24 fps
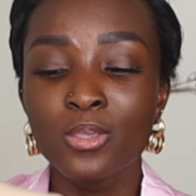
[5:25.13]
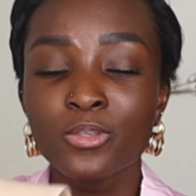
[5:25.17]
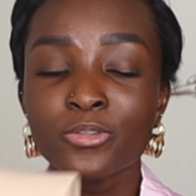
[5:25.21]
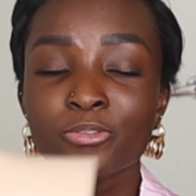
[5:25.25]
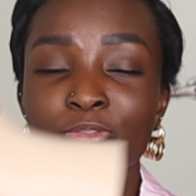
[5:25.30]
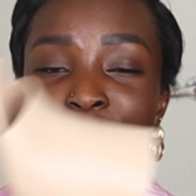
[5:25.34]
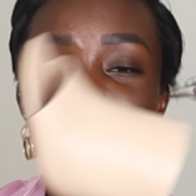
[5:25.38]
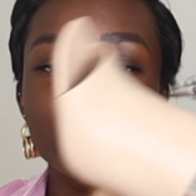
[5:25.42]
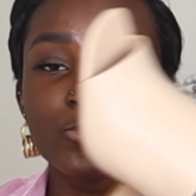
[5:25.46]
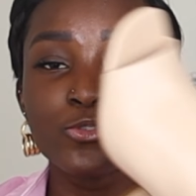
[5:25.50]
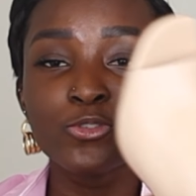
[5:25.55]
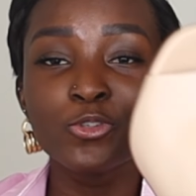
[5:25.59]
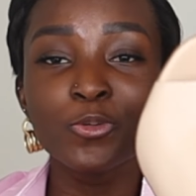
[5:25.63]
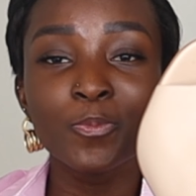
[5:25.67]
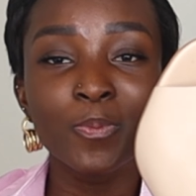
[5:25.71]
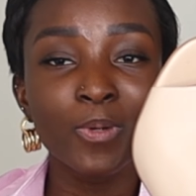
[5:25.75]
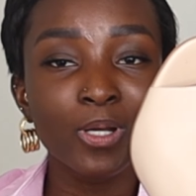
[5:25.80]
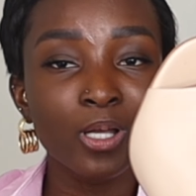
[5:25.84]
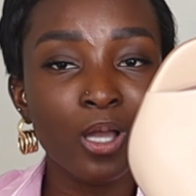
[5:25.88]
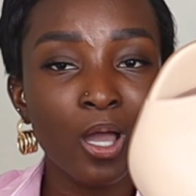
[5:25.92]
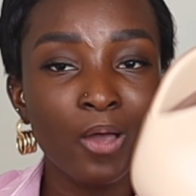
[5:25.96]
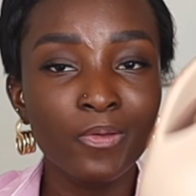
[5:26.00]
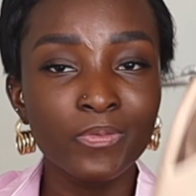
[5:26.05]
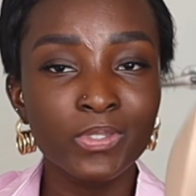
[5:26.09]

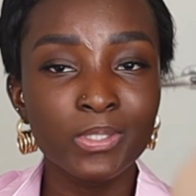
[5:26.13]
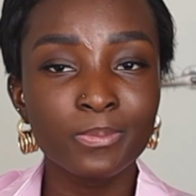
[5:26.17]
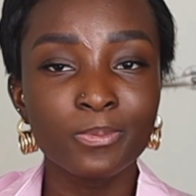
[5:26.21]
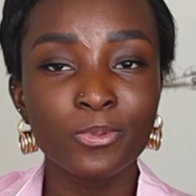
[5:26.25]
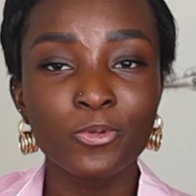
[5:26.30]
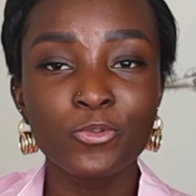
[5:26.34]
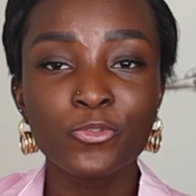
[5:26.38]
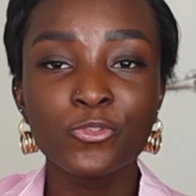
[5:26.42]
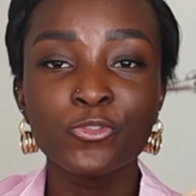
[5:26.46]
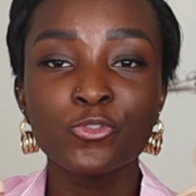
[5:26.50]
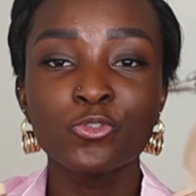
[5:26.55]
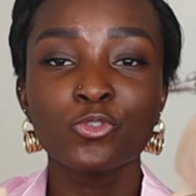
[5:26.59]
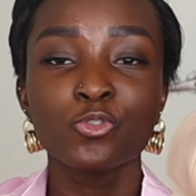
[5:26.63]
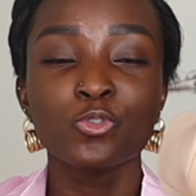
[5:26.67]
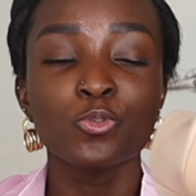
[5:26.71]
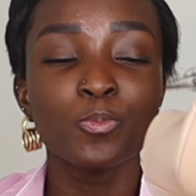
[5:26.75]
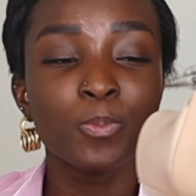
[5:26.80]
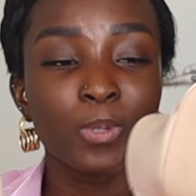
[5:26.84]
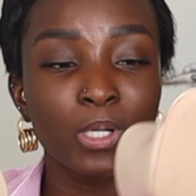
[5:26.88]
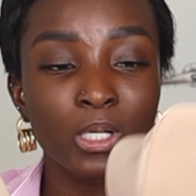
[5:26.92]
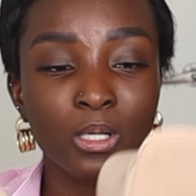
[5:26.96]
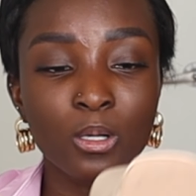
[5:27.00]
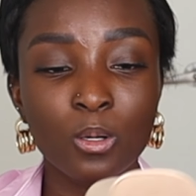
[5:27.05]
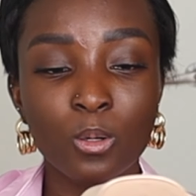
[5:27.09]
Super comfortable,
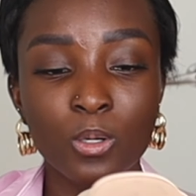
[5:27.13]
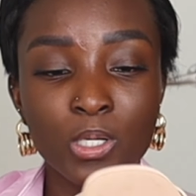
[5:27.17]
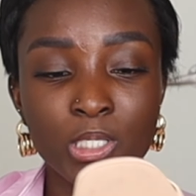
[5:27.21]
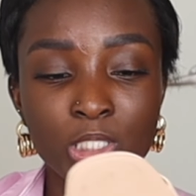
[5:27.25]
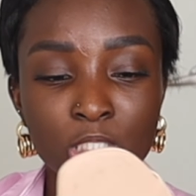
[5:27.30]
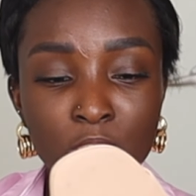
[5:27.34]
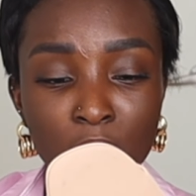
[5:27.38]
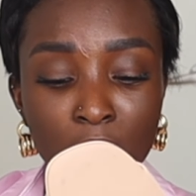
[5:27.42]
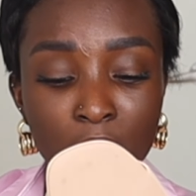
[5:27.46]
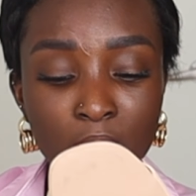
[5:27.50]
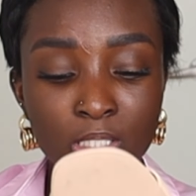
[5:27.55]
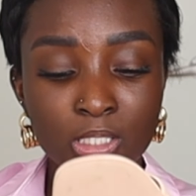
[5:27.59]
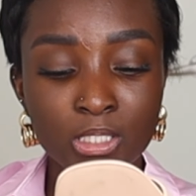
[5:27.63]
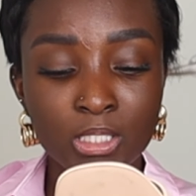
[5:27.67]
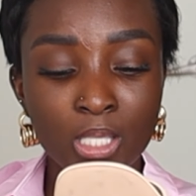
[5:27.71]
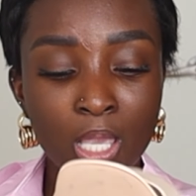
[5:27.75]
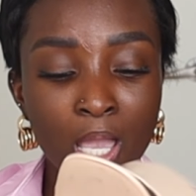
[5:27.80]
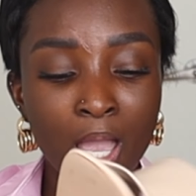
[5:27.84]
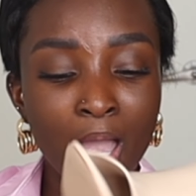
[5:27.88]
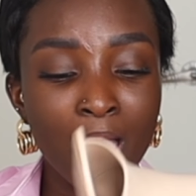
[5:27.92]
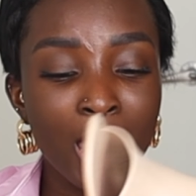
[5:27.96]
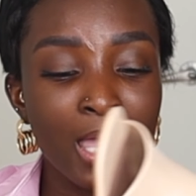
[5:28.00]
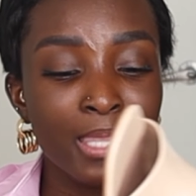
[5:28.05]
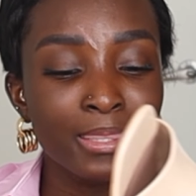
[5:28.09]
super gorgeous.
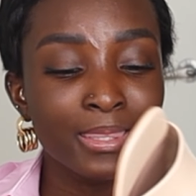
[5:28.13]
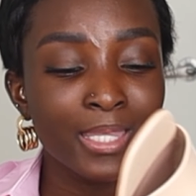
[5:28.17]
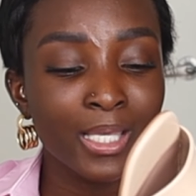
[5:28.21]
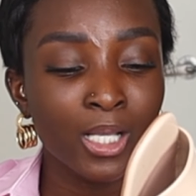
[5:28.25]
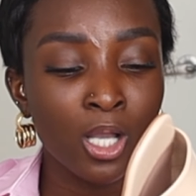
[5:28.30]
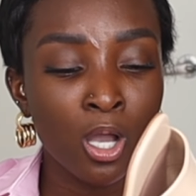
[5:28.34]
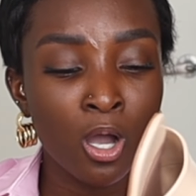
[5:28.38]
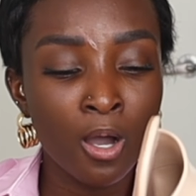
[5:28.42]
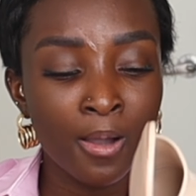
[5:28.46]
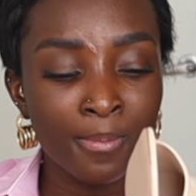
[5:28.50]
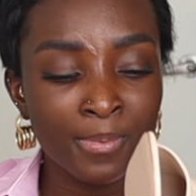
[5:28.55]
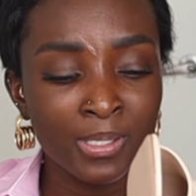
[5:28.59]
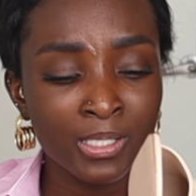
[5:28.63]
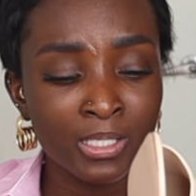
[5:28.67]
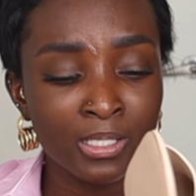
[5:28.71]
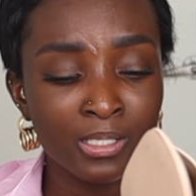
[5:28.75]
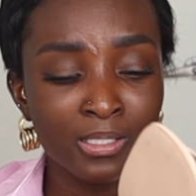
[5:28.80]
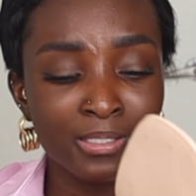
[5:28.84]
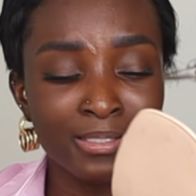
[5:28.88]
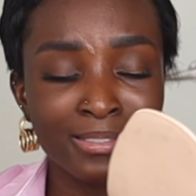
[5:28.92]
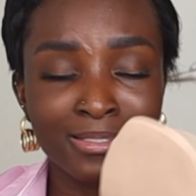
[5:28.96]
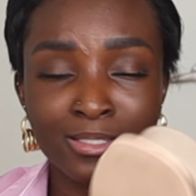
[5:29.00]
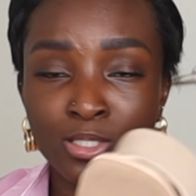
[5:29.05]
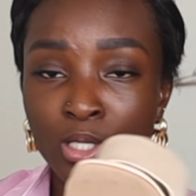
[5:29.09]
They come in
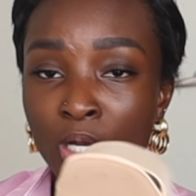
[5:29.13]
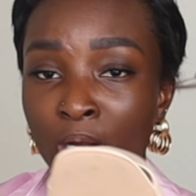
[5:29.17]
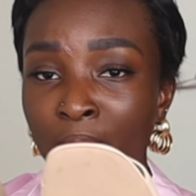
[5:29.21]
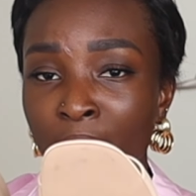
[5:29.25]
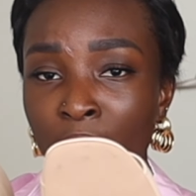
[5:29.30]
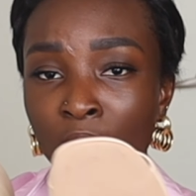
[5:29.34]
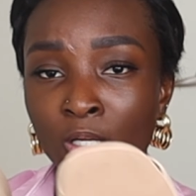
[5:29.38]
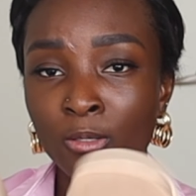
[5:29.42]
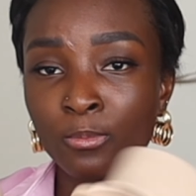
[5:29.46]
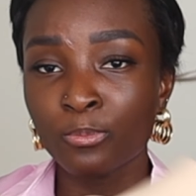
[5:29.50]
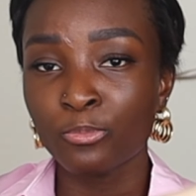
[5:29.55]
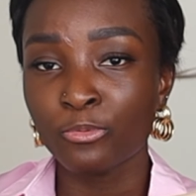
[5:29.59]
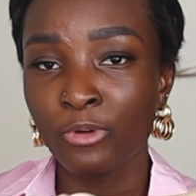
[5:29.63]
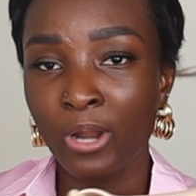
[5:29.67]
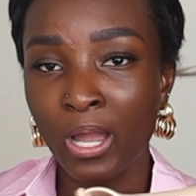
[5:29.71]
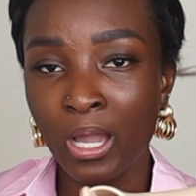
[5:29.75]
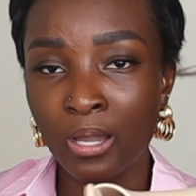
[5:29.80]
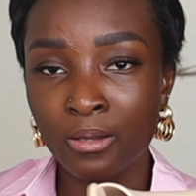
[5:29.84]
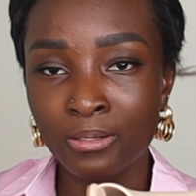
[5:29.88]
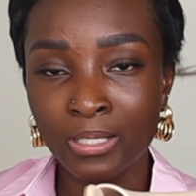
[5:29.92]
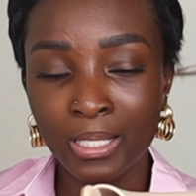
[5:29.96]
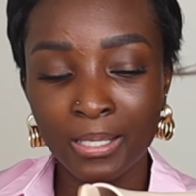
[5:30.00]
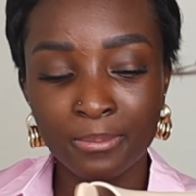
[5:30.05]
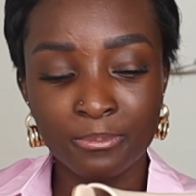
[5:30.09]
a darker
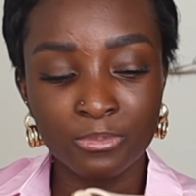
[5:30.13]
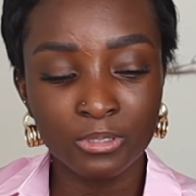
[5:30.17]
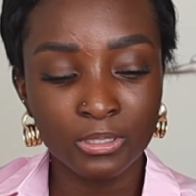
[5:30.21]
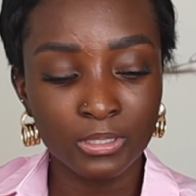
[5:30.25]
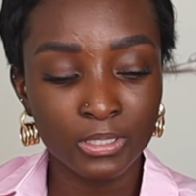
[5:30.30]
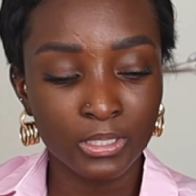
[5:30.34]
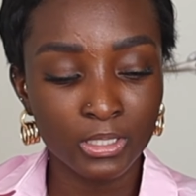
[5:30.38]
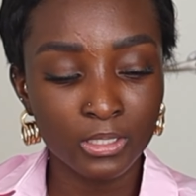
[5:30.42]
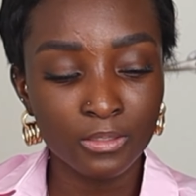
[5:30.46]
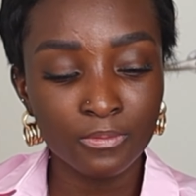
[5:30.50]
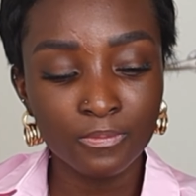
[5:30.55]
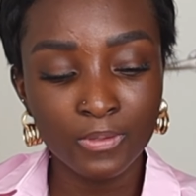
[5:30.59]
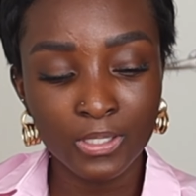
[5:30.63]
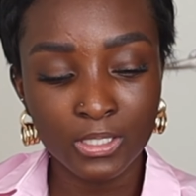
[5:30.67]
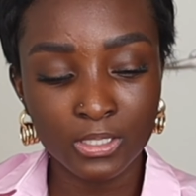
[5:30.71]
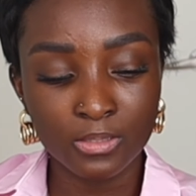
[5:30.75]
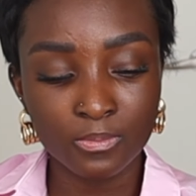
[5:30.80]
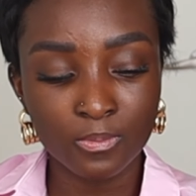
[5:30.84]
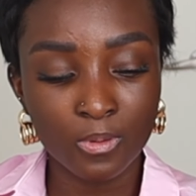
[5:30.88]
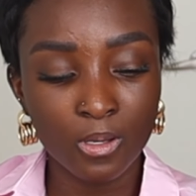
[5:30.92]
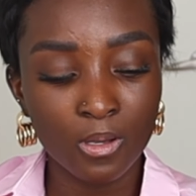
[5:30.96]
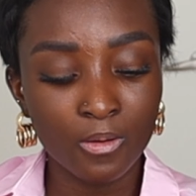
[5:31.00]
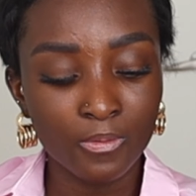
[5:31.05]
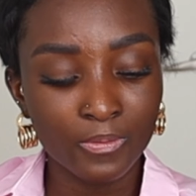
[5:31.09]
brown, I believe, as
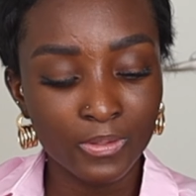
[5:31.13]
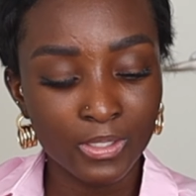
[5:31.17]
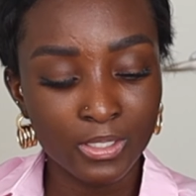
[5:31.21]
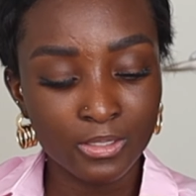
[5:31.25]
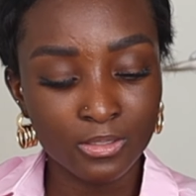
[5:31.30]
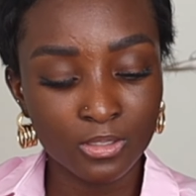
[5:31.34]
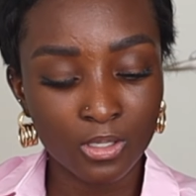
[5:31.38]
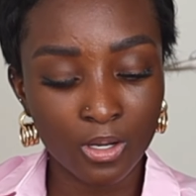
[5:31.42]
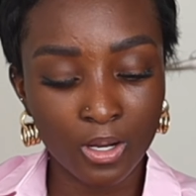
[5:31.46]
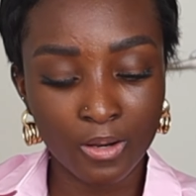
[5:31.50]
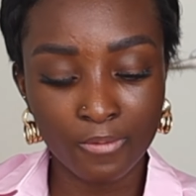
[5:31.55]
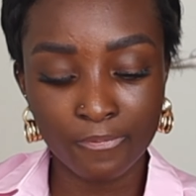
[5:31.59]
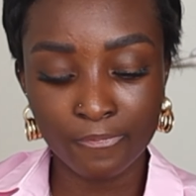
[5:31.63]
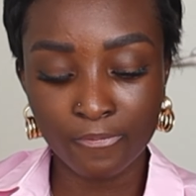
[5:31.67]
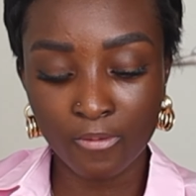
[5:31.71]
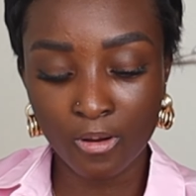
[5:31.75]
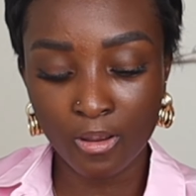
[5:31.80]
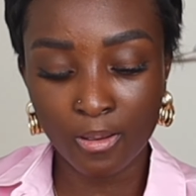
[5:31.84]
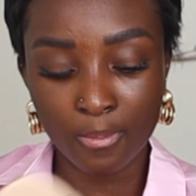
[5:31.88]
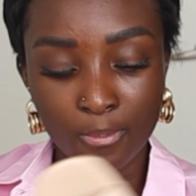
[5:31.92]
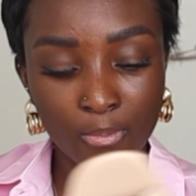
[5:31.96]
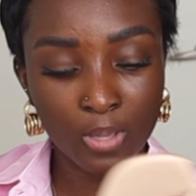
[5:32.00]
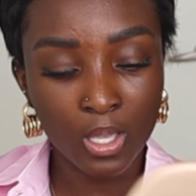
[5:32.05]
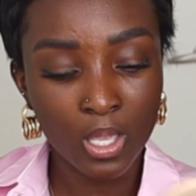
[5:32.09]
well. These are
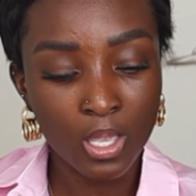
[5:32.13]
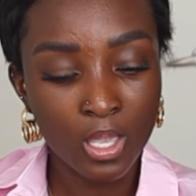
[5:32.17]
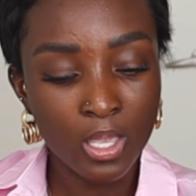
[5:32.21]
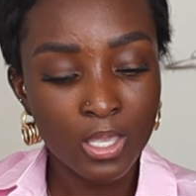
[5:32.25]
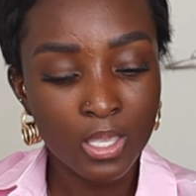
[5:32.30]
from